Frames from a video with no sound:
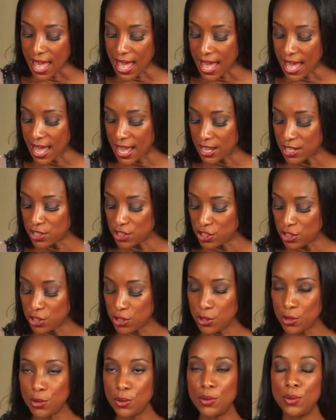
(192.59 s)
and
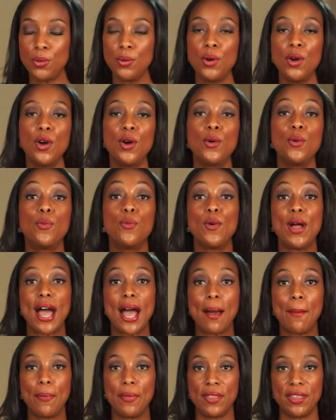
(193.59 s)
you
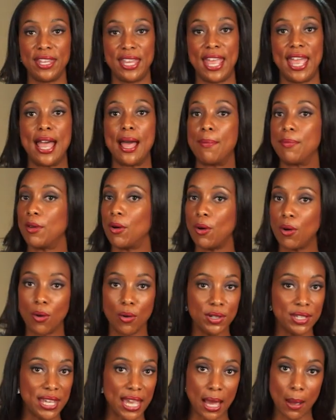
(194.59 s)
wrap the yam, the
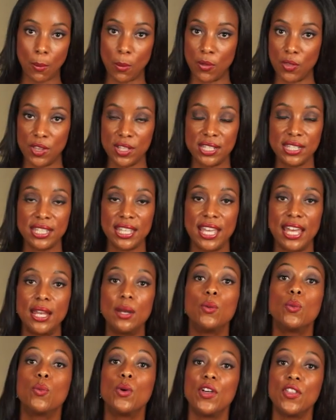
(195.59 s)
whole yam with the
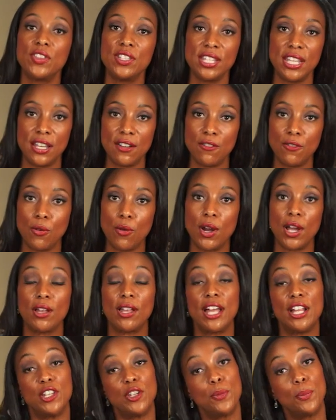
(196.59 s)
skin, with tin foil,
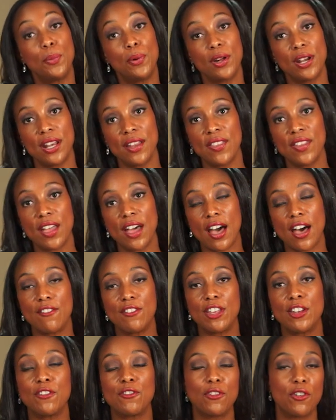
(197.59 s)
and you put it in the
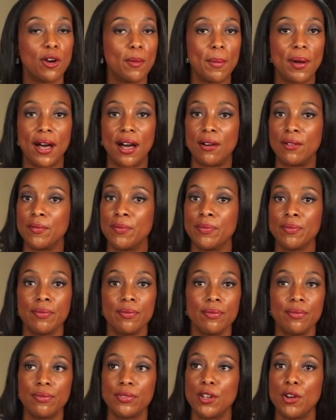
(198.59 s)
oven for about
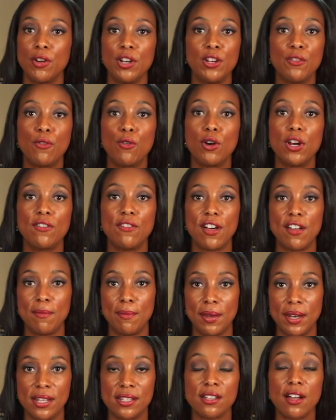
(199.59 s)
30 to 45
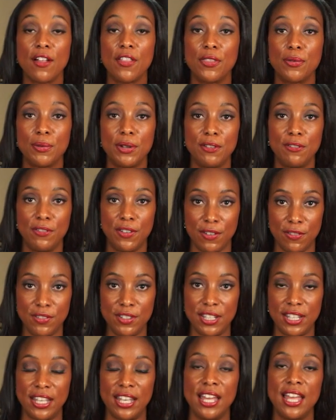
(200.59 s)
minutes on
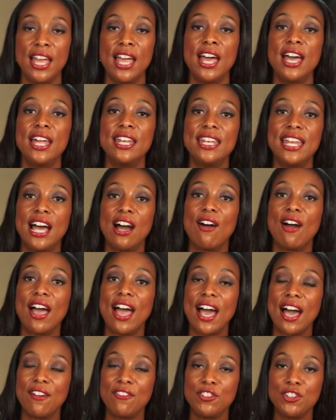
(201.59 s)
350. Now,
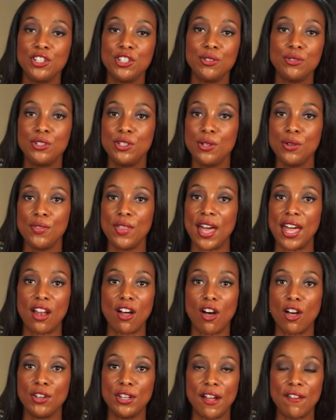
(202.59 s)
after you do that,
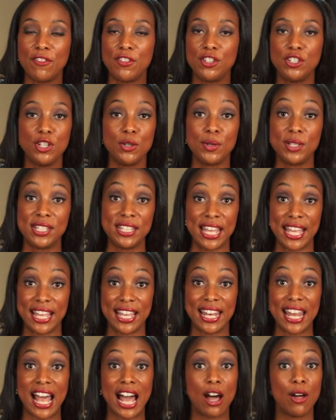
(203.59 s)
all you have to do is
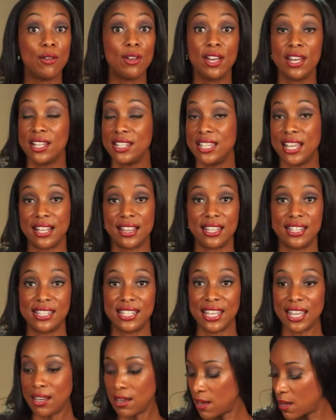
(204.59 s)
take it out, take the
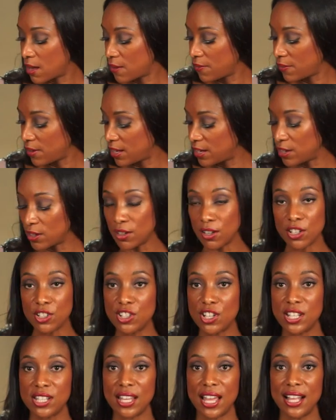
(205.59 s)
skin off, and it'll look
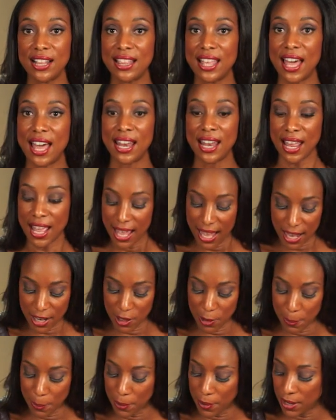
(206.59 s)
just like that,
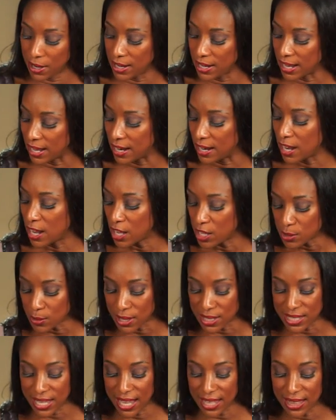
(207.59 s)
and you put it in. So
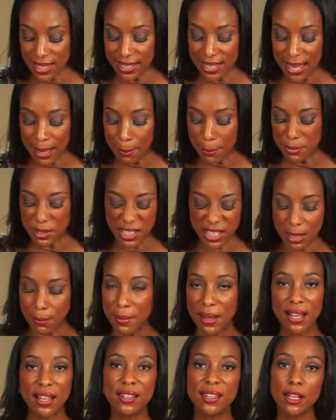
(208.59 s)
I take the yam, I'm just gonna
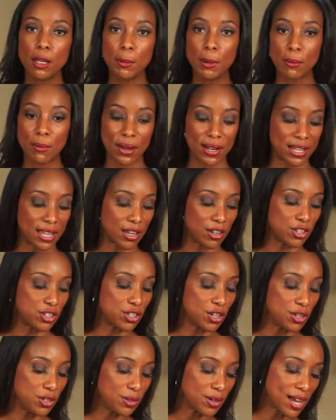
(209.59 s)
make a little bit right now to
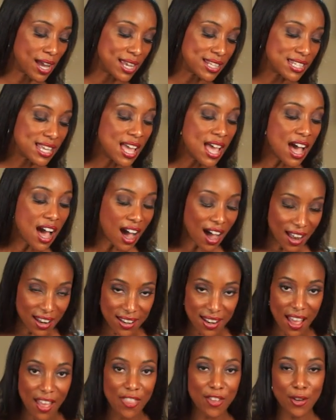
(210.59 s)
show you guys.
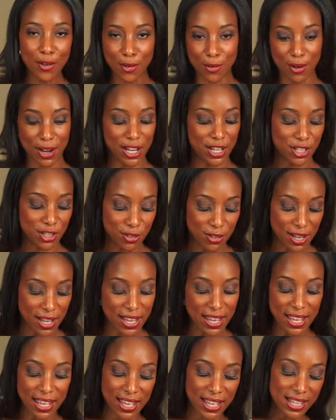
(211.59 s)
Another great
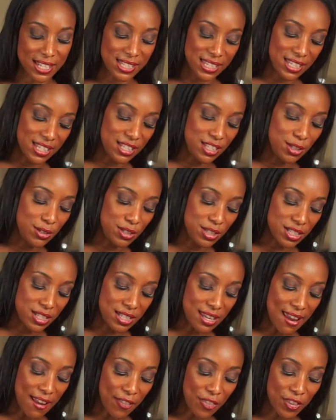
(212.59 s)
trick is you just
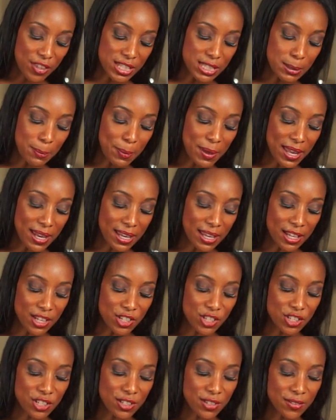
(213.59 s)
take the
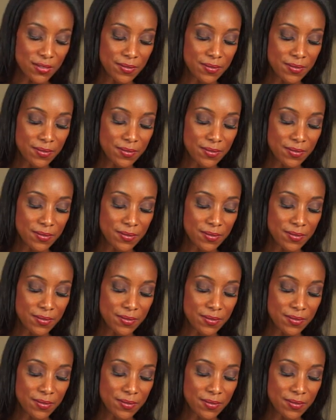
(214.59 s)
spinach,